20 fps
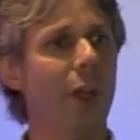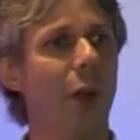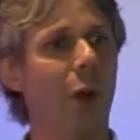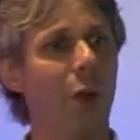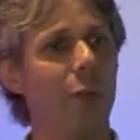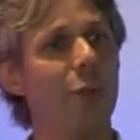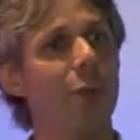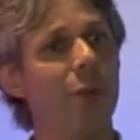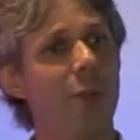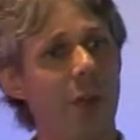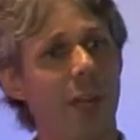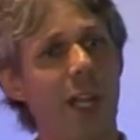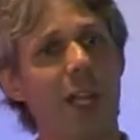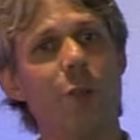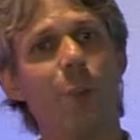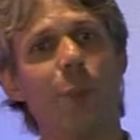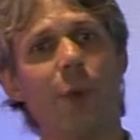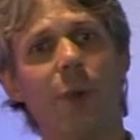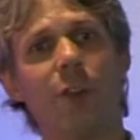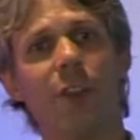on
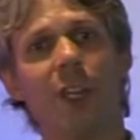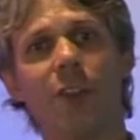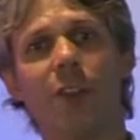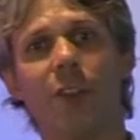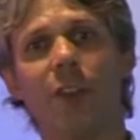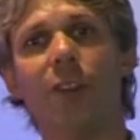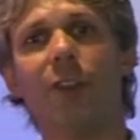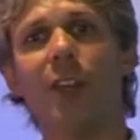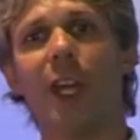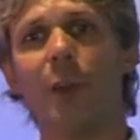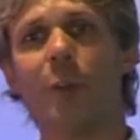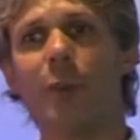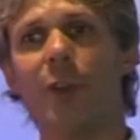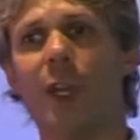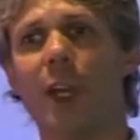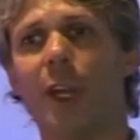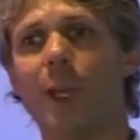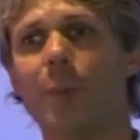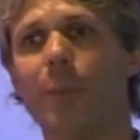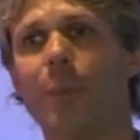five projects at the same
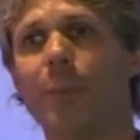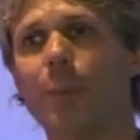time